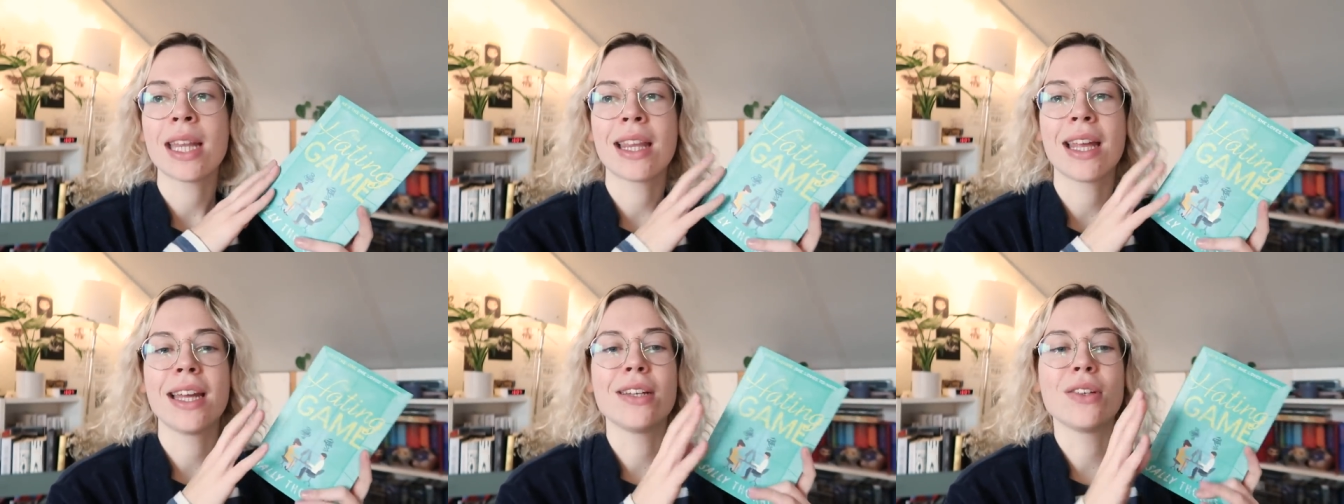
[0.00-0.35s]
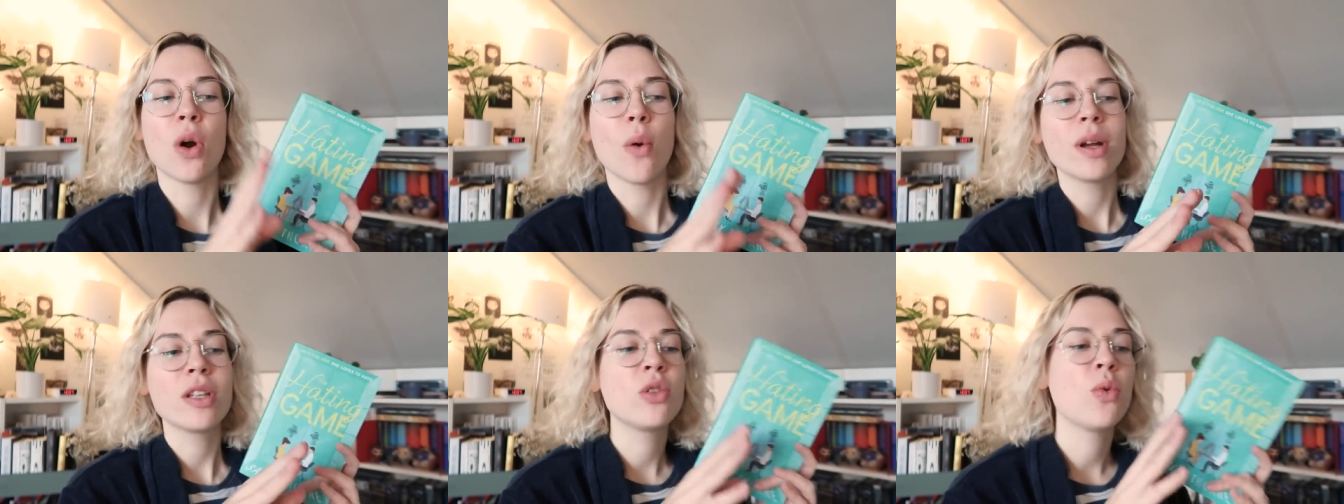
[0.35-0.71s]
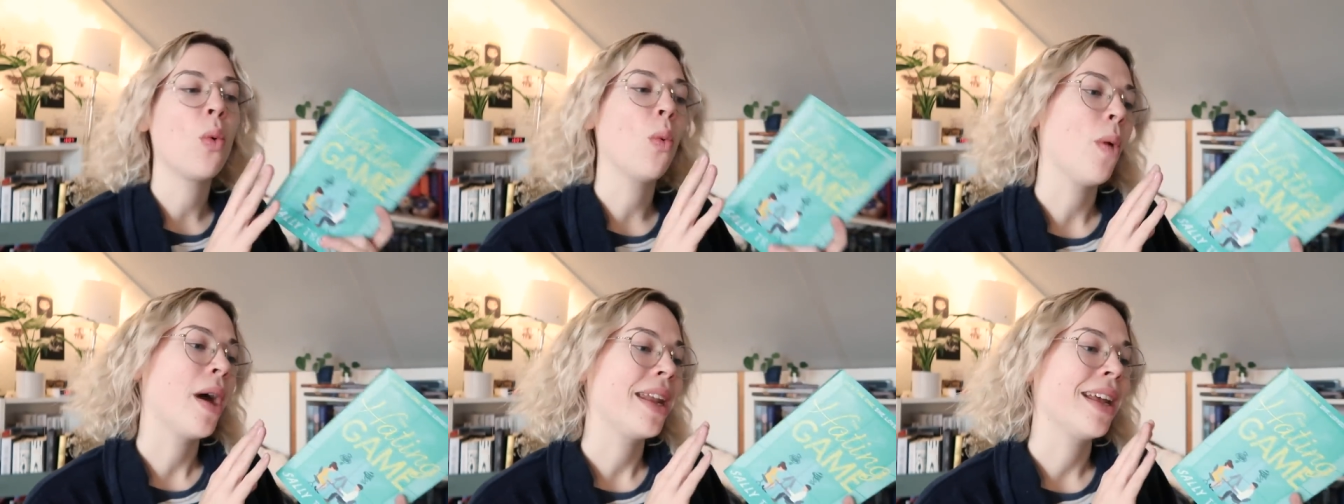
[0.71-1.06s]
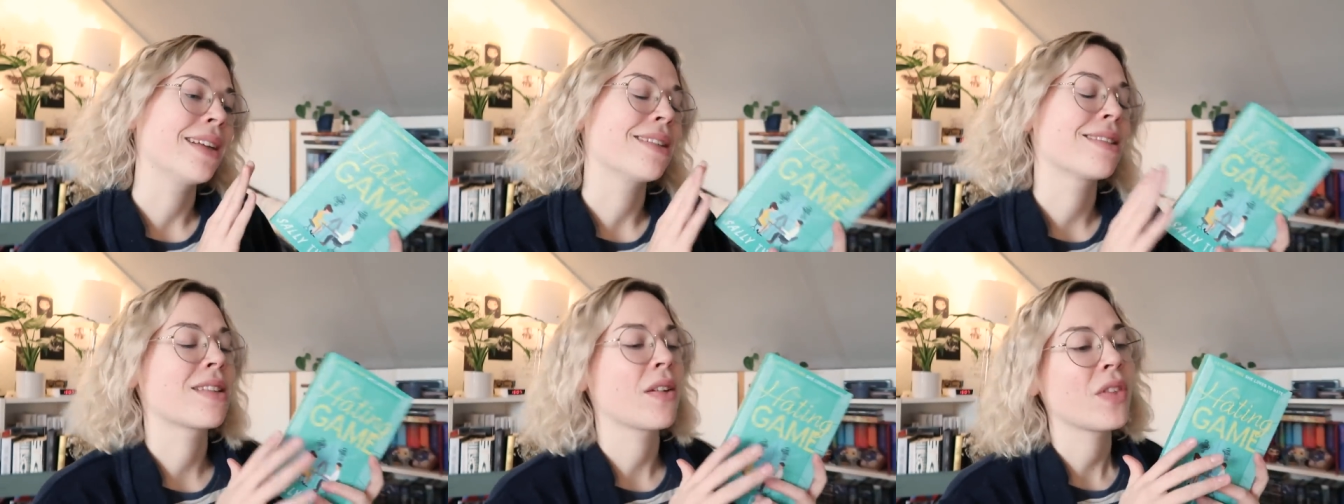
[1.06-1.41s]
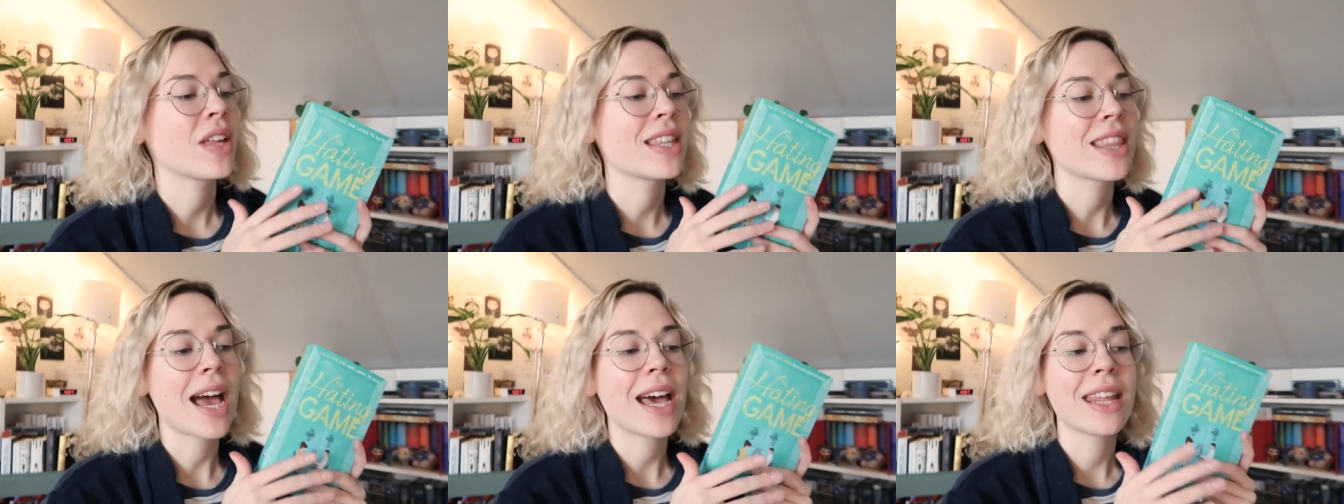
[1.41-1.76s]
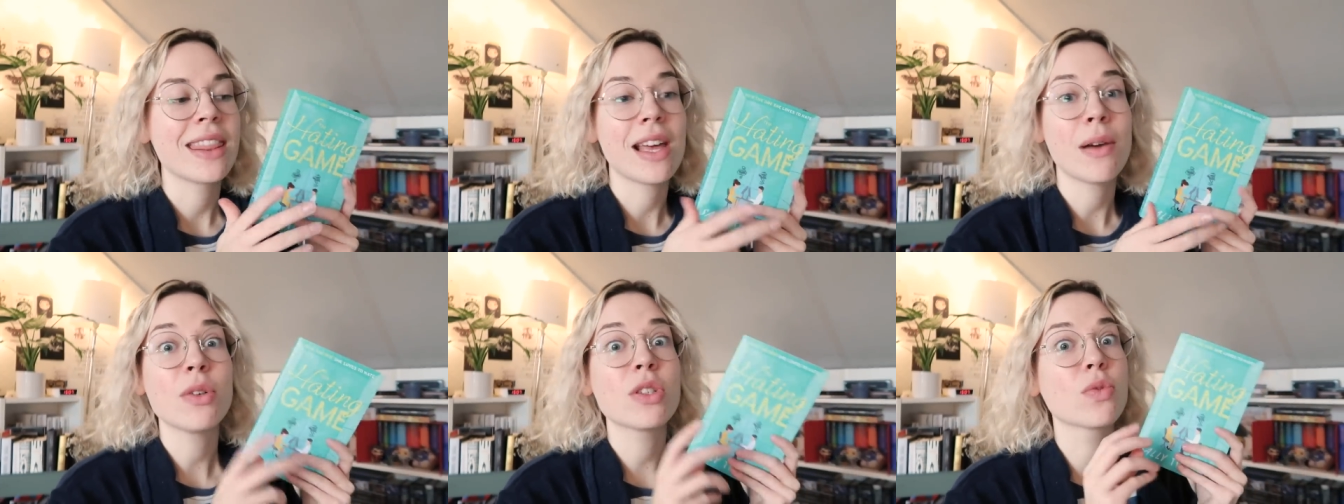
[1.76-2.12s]
and like going to a wedding and stuff like that
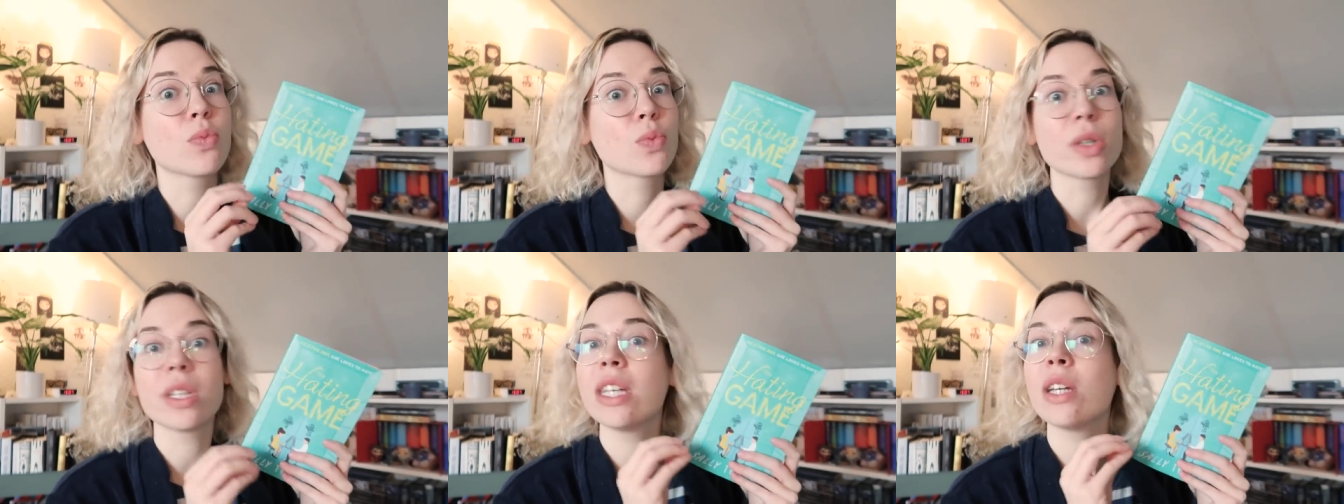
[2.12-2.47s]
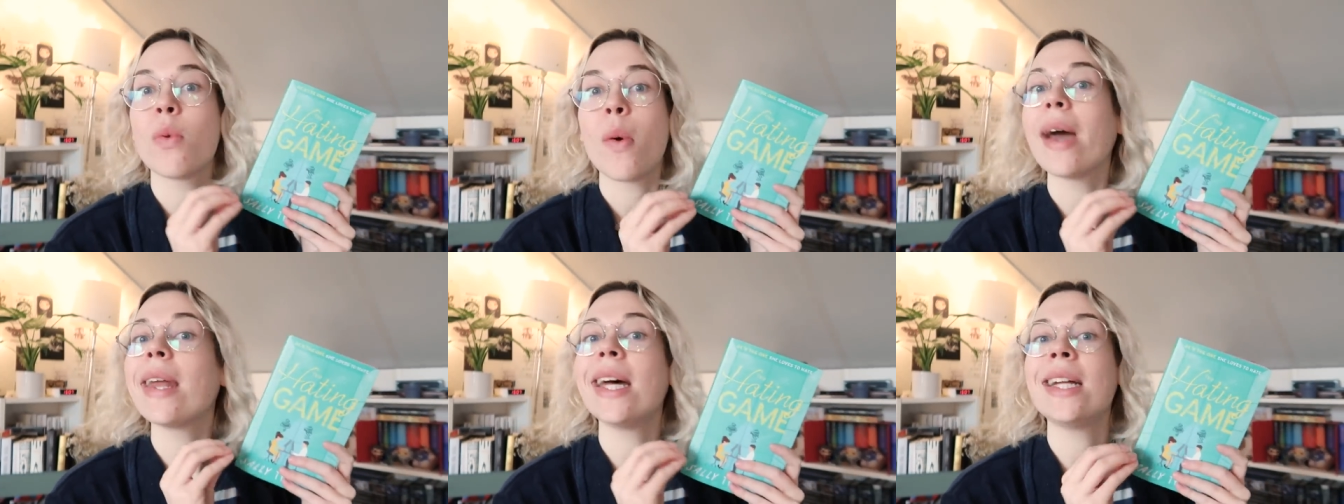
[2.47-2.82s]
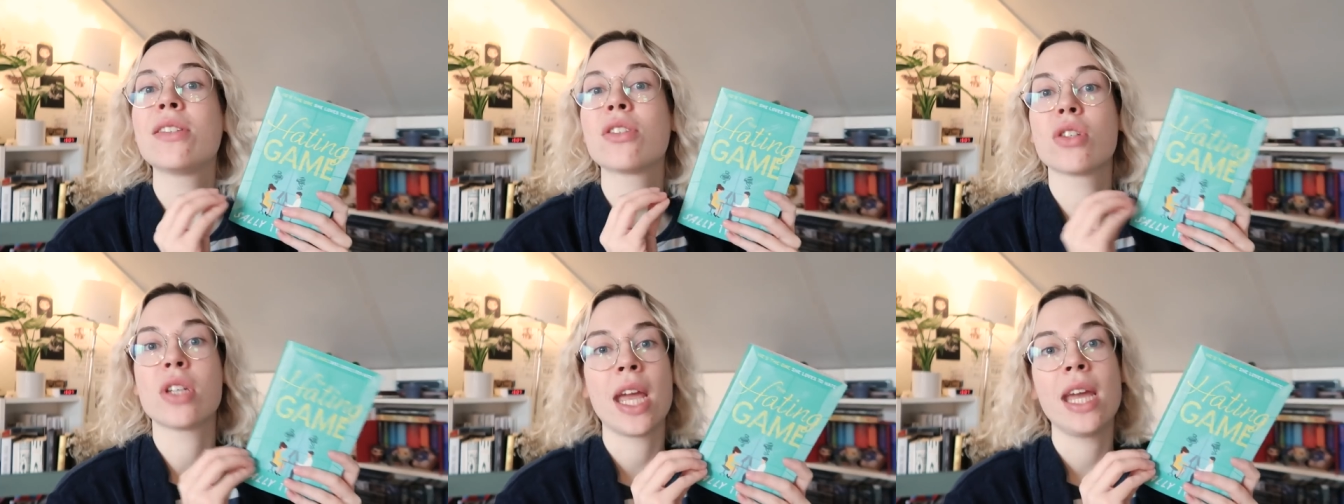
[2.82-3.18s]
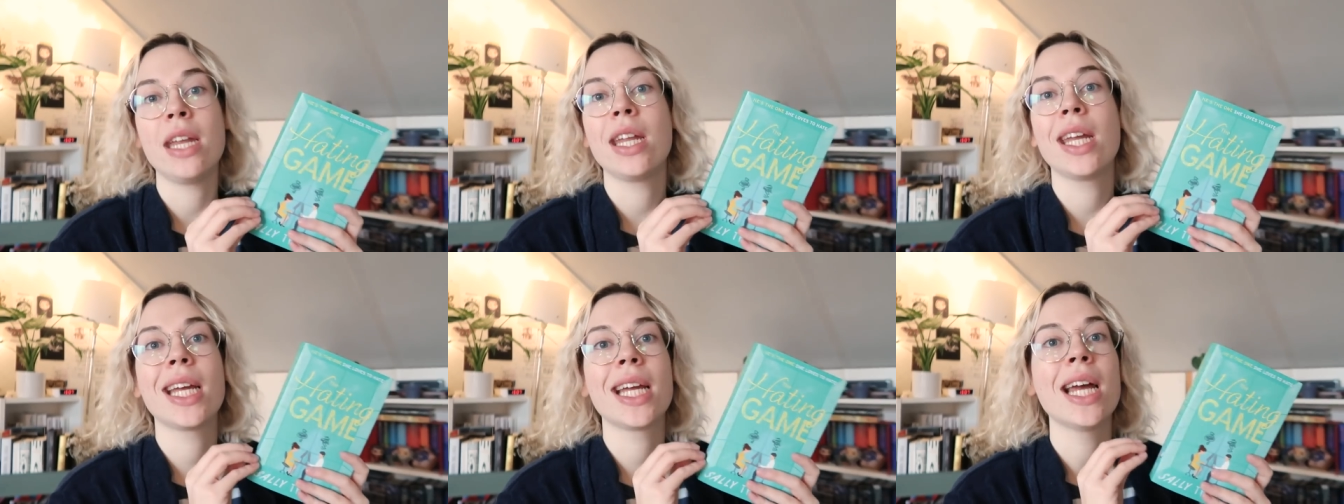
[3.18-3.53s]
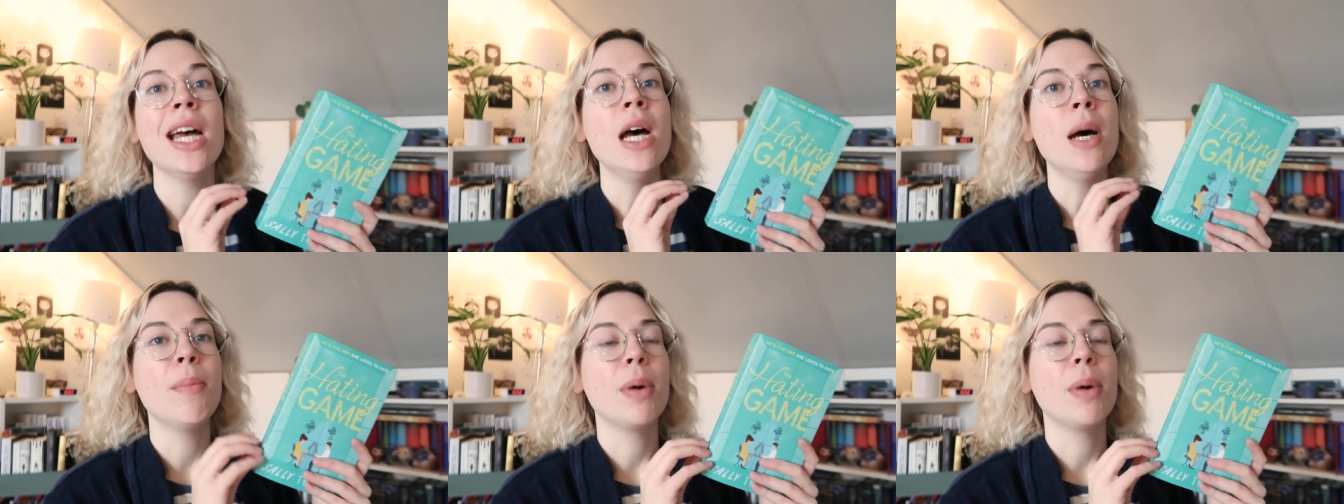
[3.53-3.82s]
and that was really quite entertaining